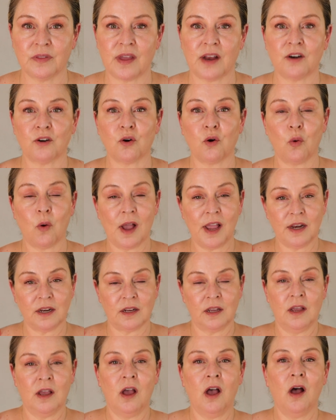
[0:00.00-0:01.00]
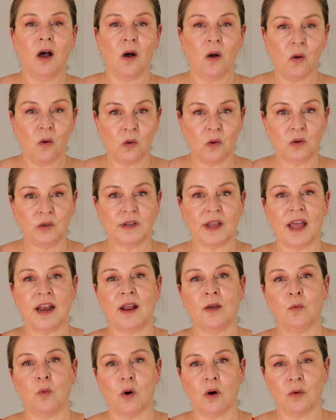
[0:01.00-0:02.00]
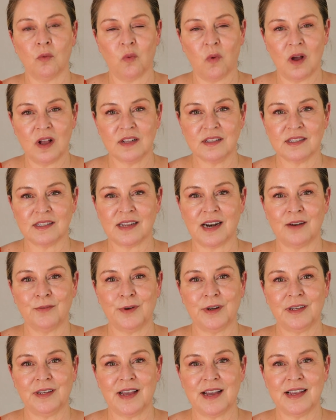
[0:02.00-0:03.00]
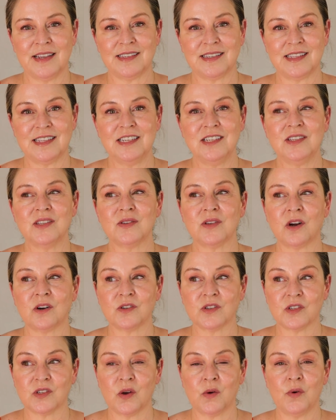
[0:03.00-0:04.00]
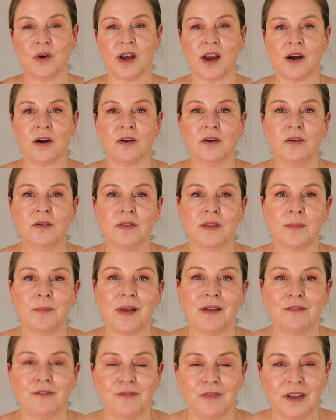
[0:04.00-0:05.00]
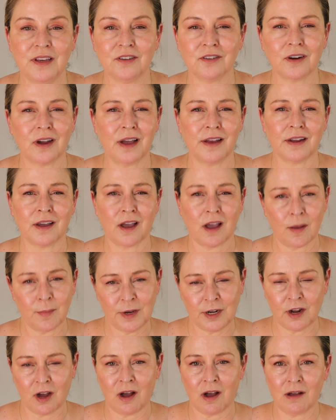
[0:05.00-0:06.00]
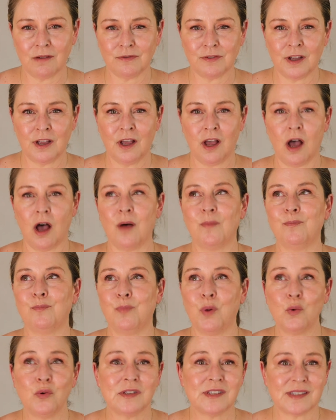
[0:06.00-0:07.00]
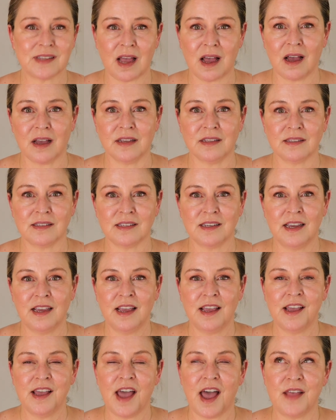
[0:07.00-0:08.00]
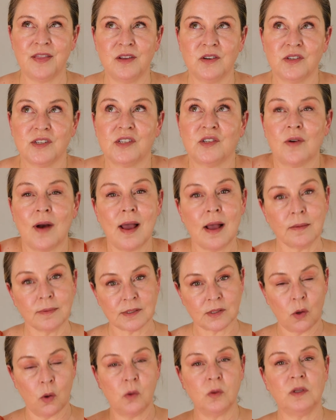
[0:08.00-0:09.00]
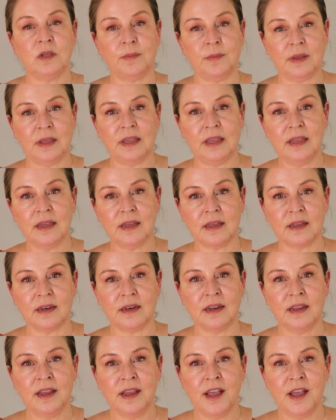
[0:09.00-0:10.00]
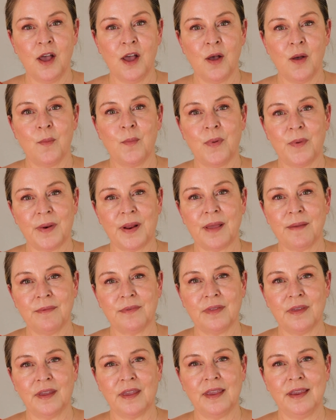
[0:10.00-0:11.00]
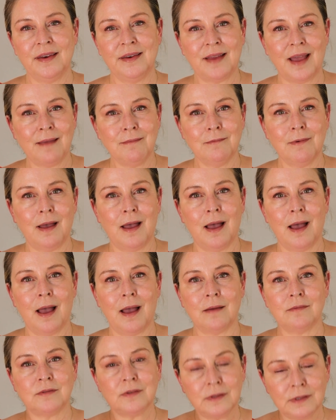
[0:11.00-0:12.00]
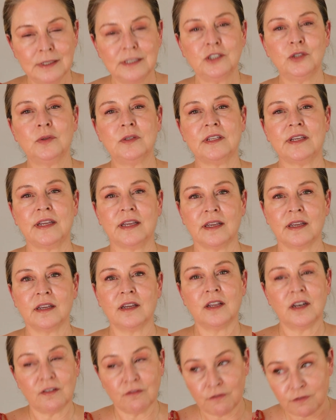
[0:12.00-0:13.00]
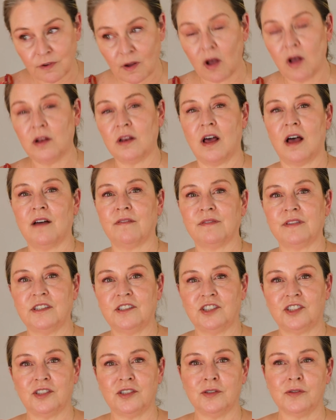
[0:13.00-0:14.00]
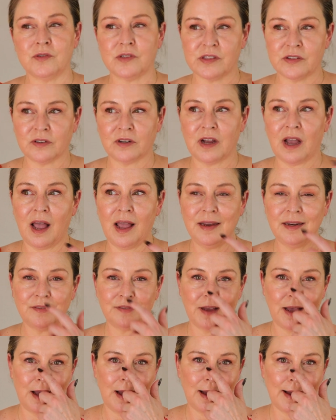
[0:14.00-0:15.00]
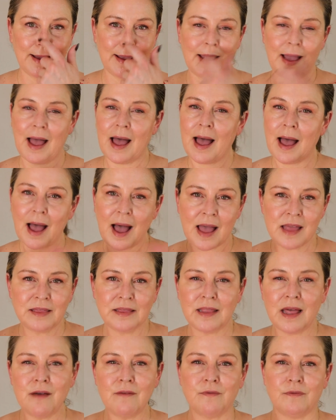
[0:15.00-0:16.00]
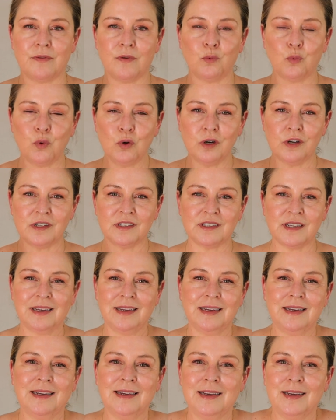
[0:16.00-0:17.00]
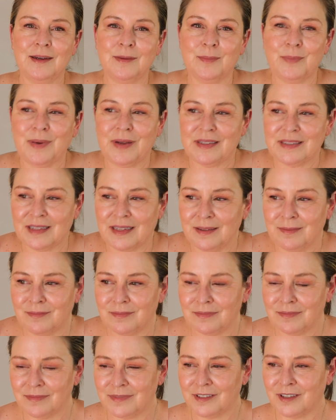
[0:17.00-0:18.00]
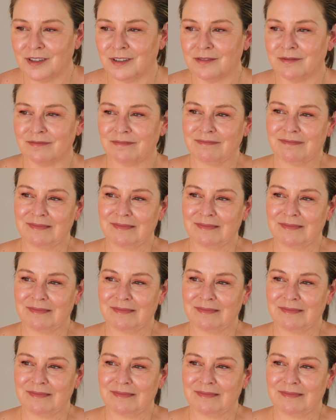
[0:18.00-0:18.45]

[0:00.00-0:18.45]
that are quite old, and I wore once and I realized these are so narrow that my feet are kind of coming off on both sides, and there's straps holding me in, but I'm thinking I'm literally gonna fall off these shoes, and they're kind of high. I love the wood, but I'm, you know,